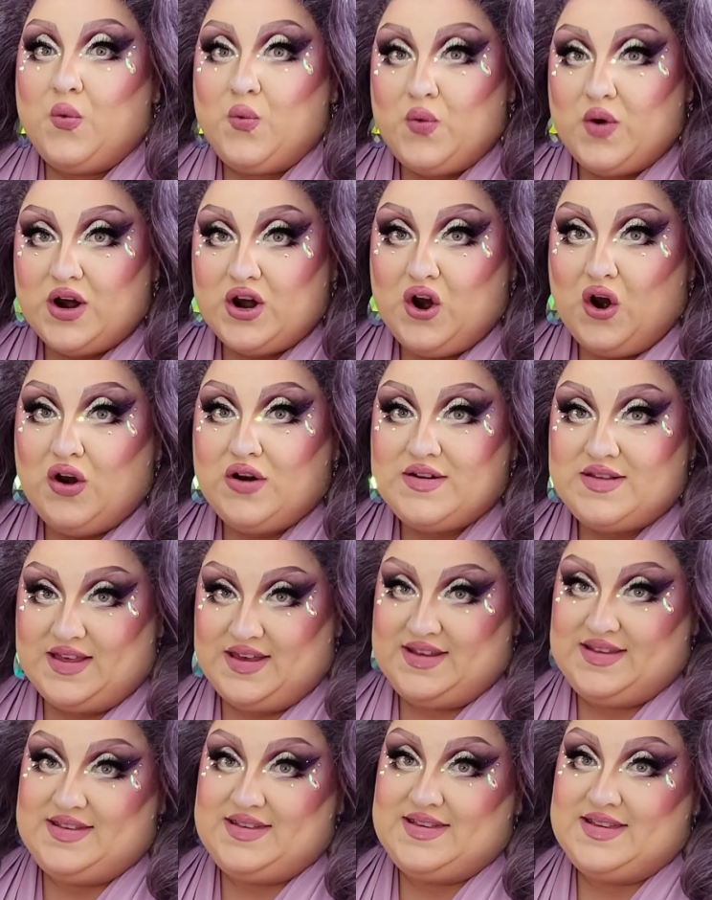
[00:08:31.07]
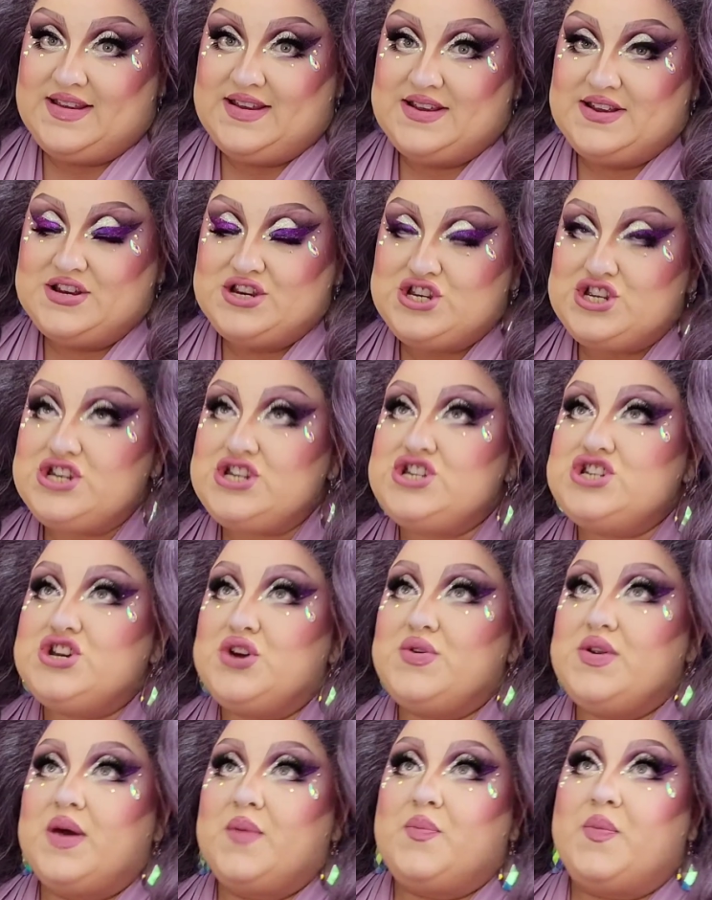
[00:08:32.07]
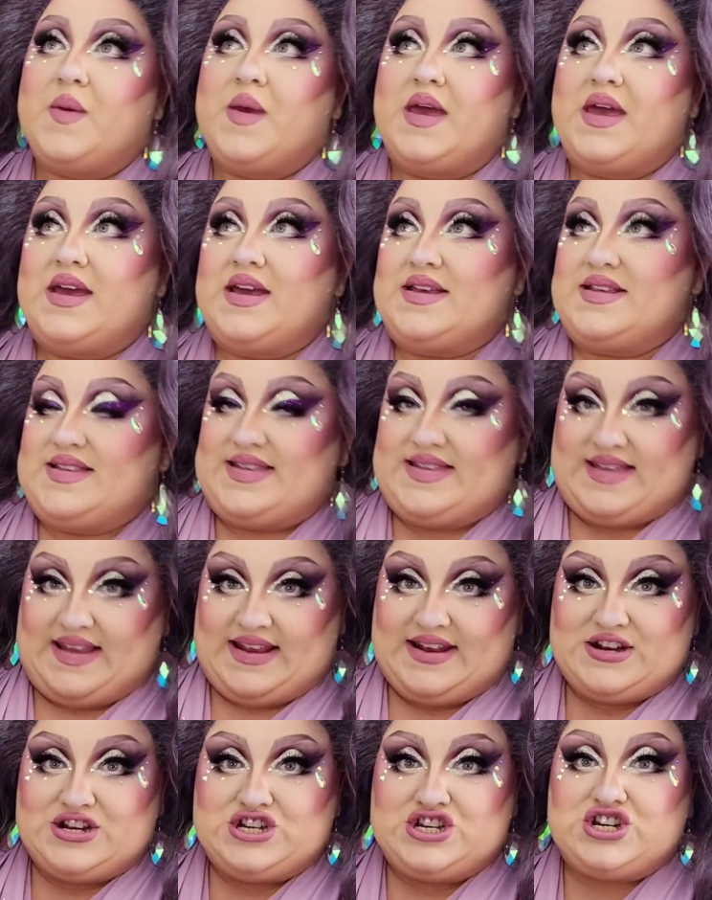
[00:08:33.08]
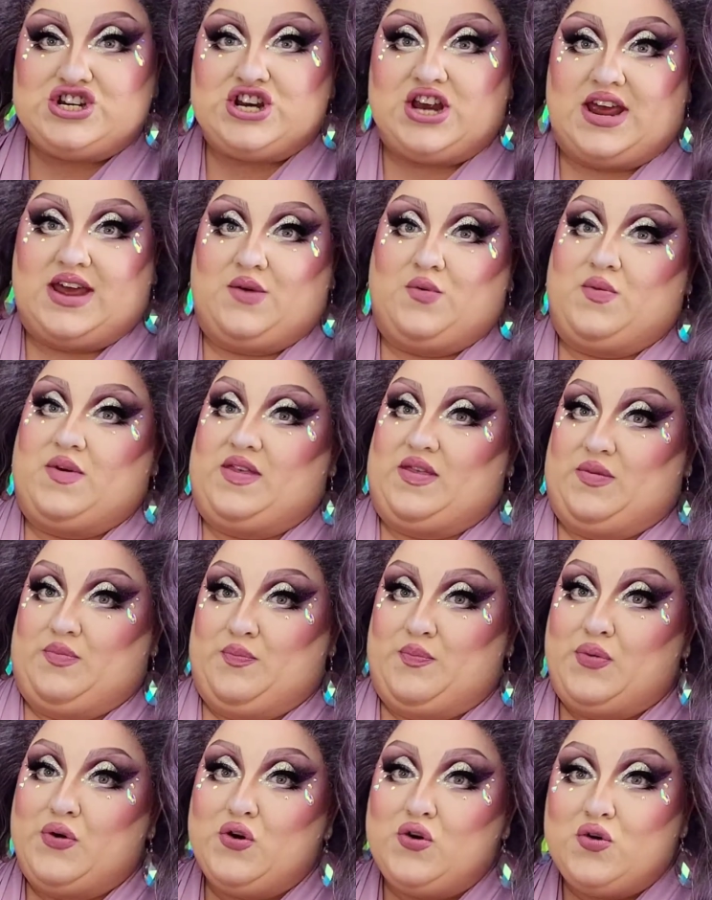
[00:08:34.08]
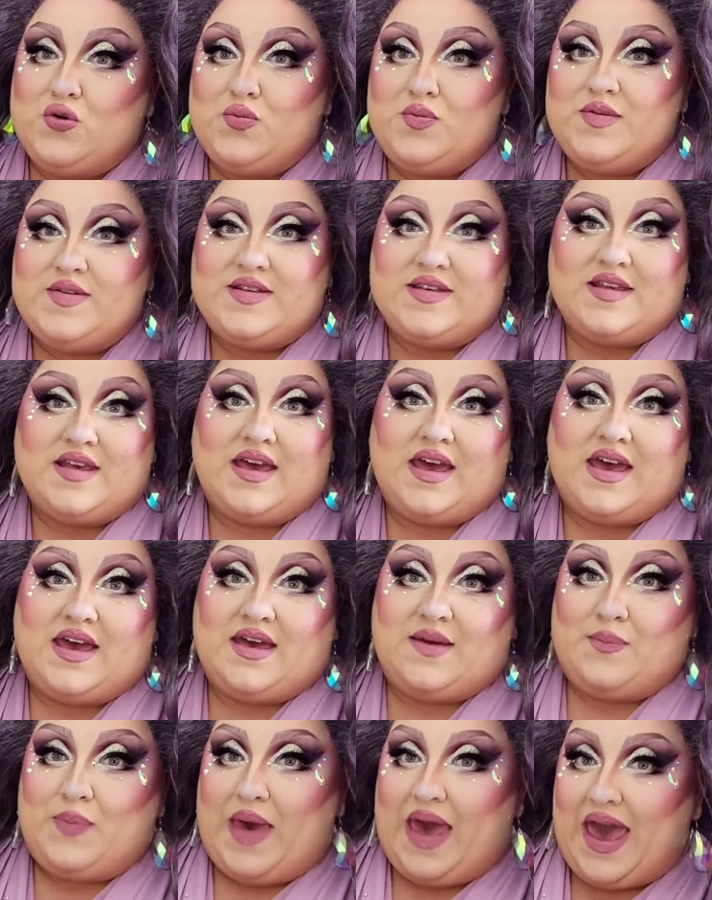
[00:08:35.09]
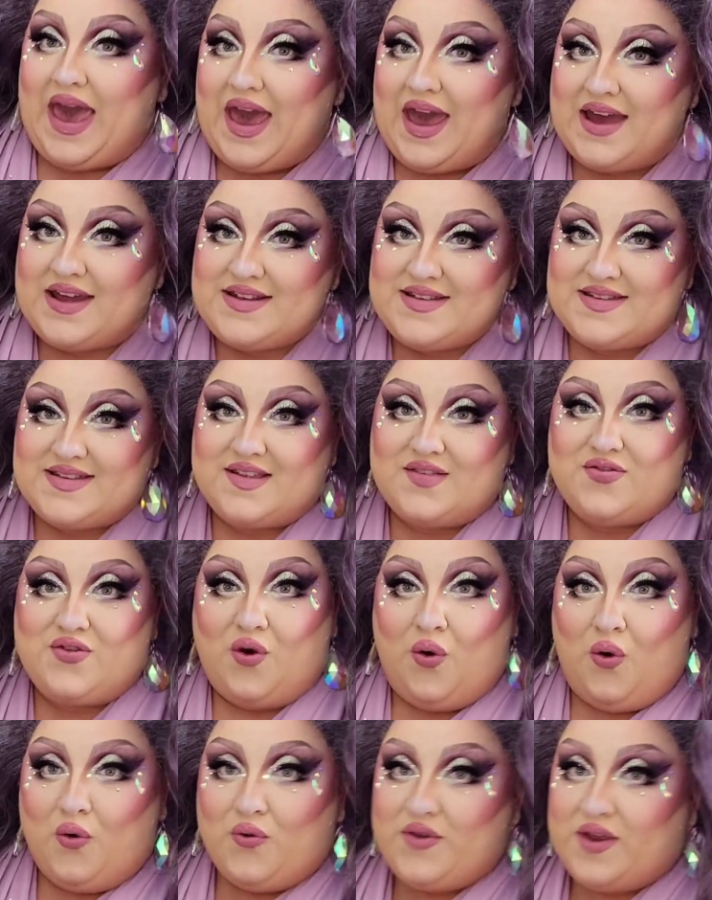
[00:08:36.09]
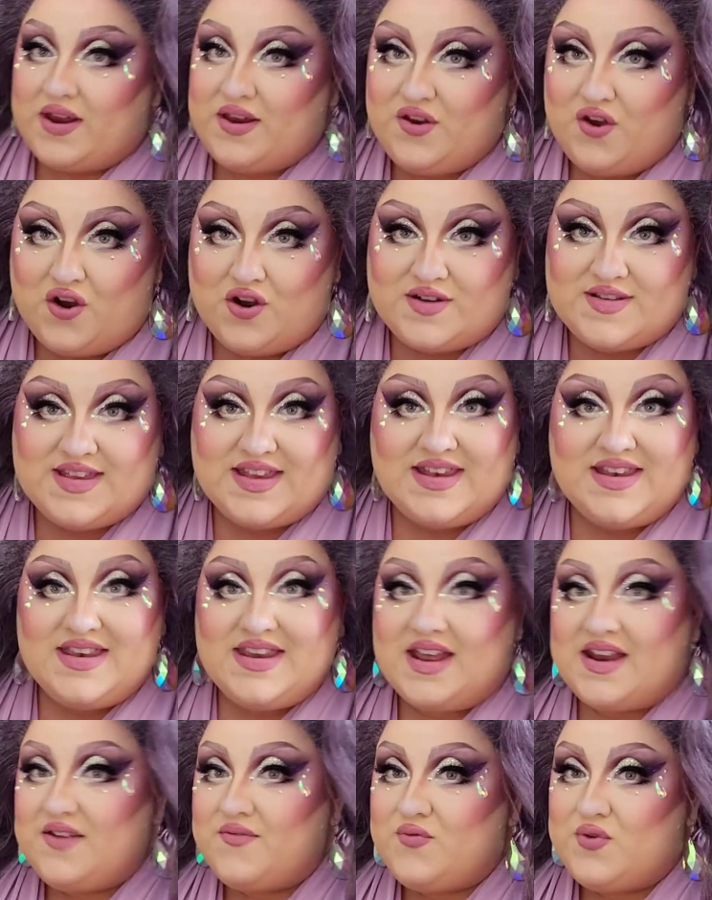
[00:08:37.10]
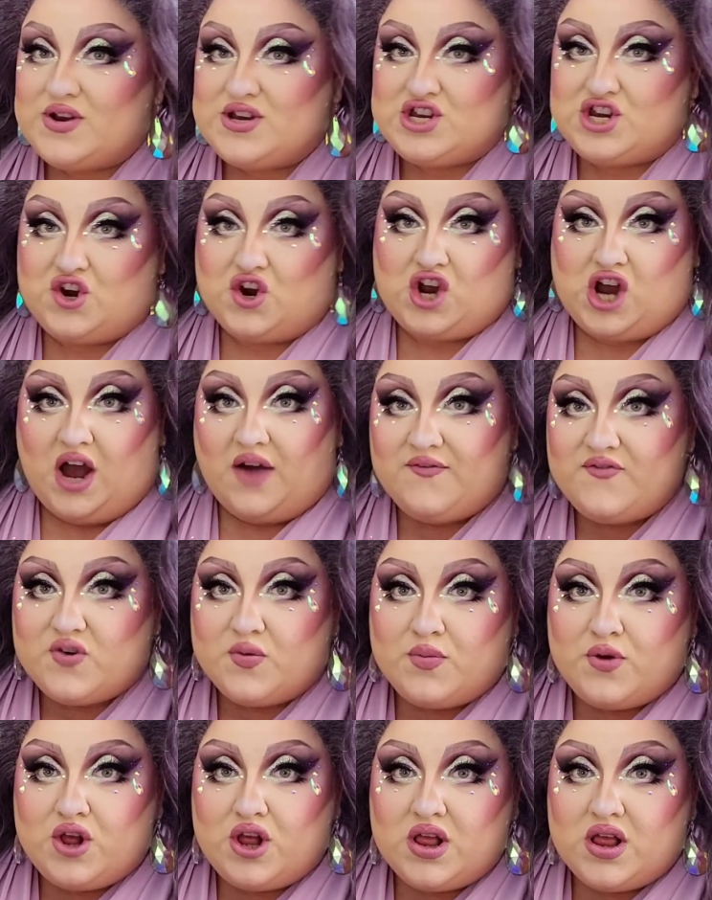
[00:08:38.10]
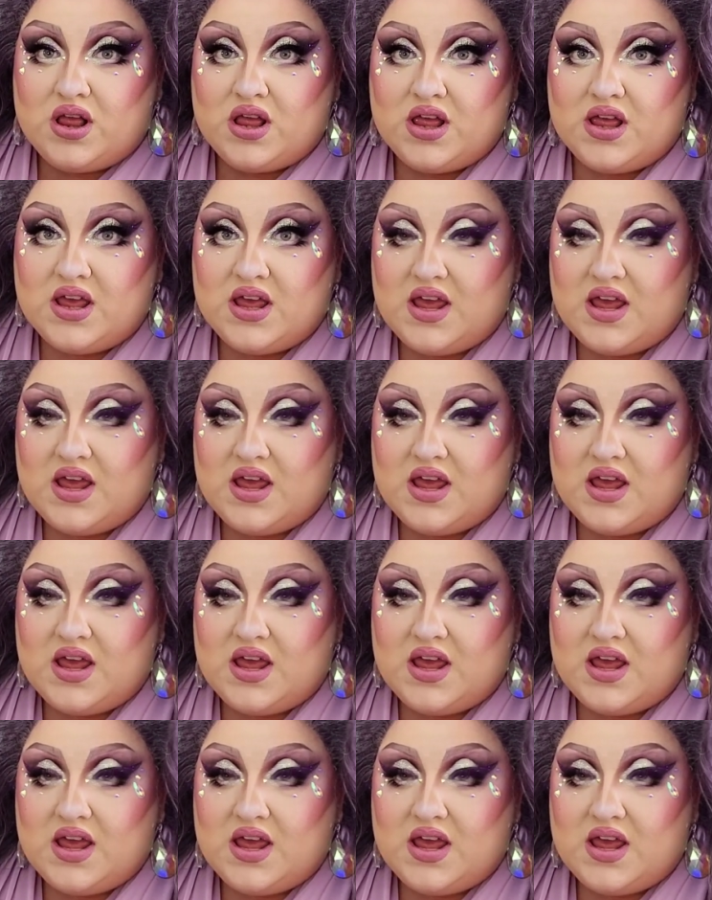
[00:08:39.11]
Regardless, she showed up cinched with boobs, pads, the whole 9 yards, none of which are comfortable.